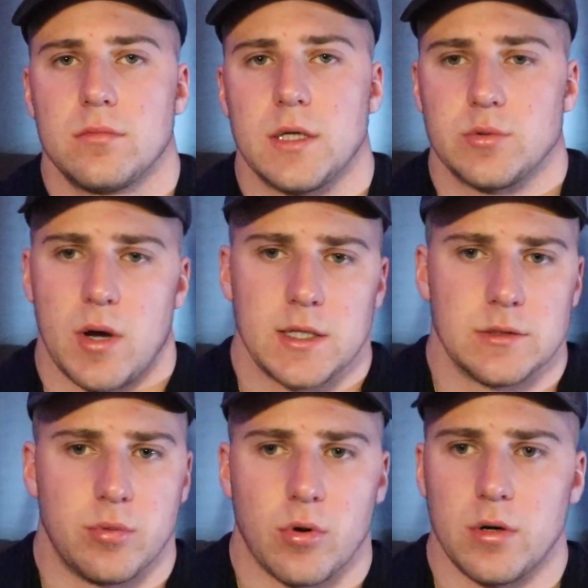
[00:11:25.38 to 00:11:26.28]
That's why
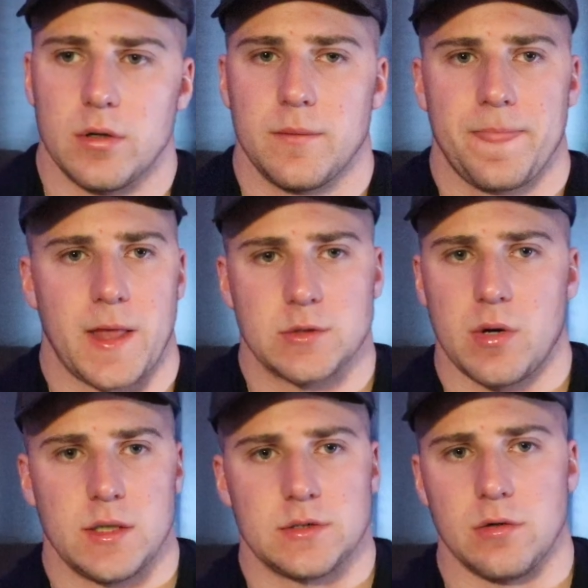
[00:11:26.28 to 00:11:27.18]
it's important. That's
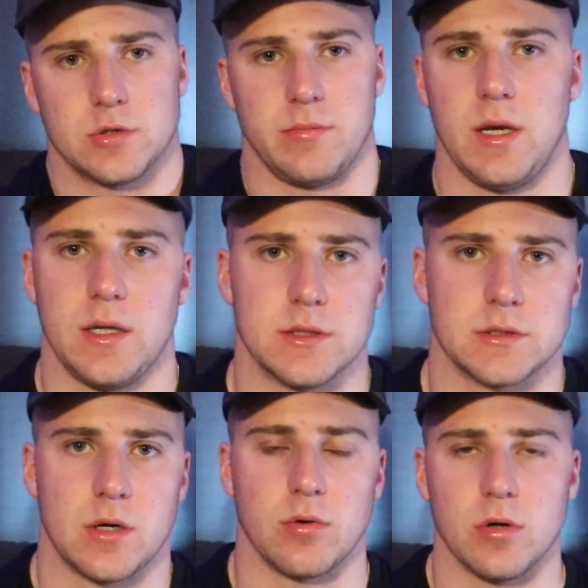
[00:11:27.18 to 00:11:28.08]
why social media is
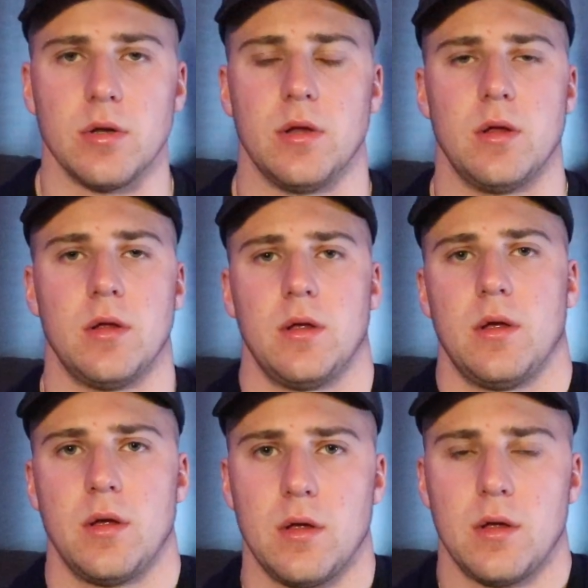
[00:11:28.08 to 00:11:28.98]
so good.
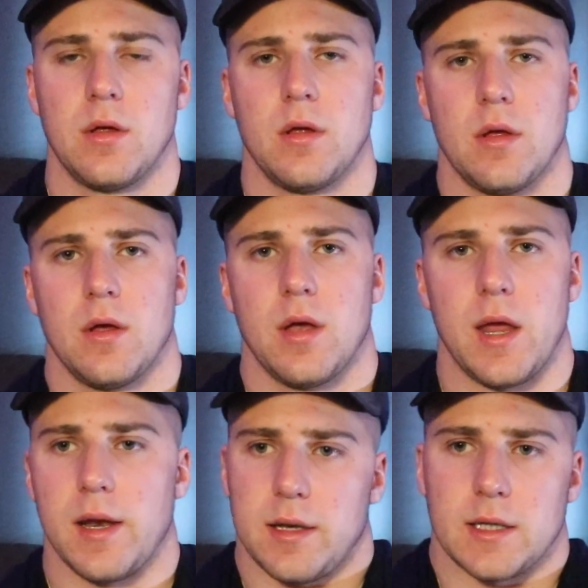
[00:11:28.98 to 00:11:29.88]

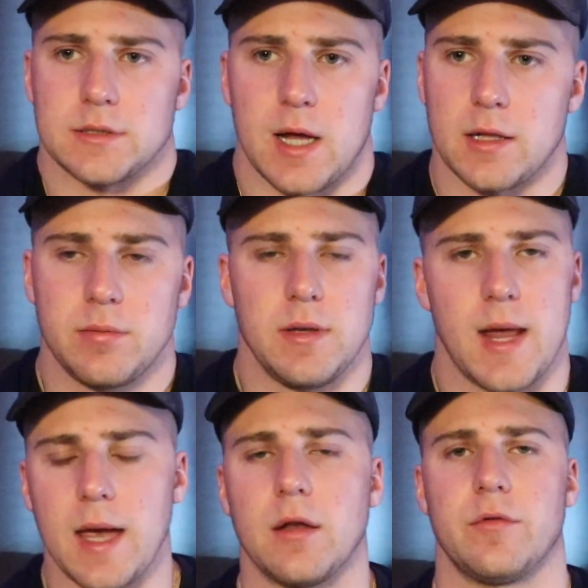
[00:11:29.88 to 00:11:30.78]
And it doesn't have to be
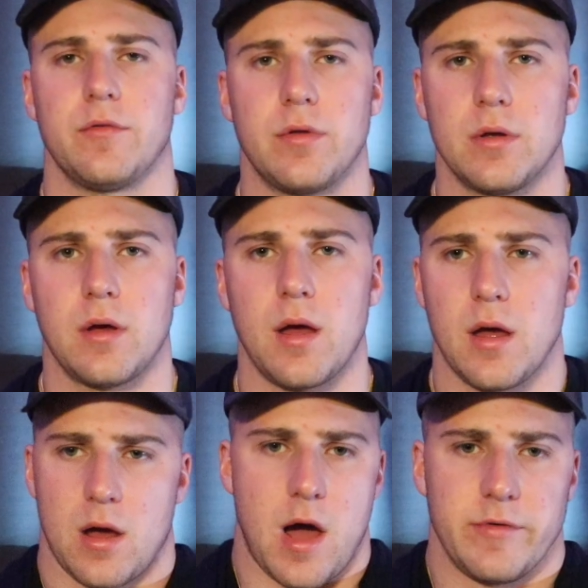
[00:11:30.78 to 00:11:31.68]
negative.
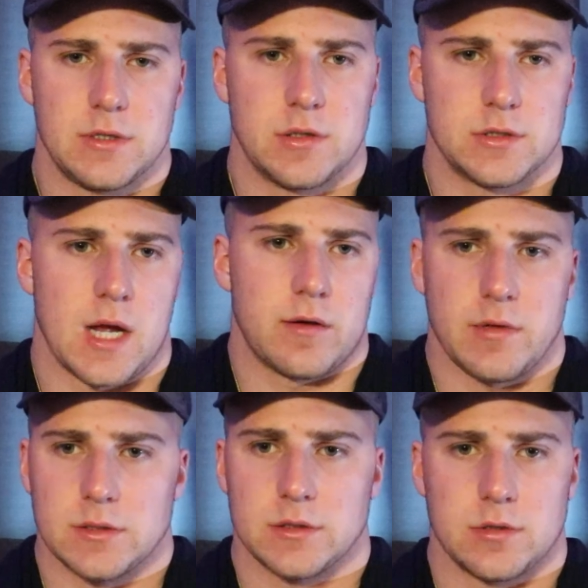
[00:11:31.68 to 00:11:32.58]
Obviously, there's
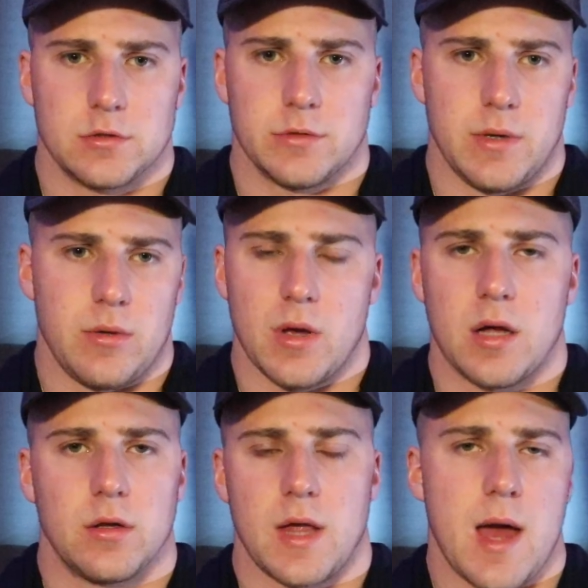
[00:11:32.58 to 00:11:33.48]
negative things on social media. We
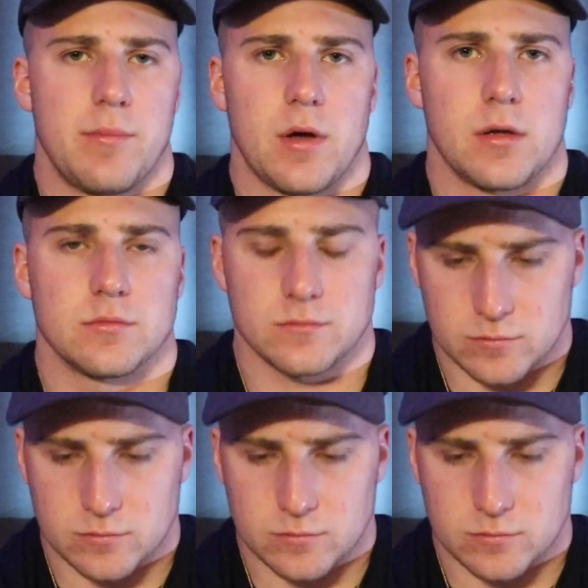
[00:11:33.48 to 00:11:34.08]
all know that. But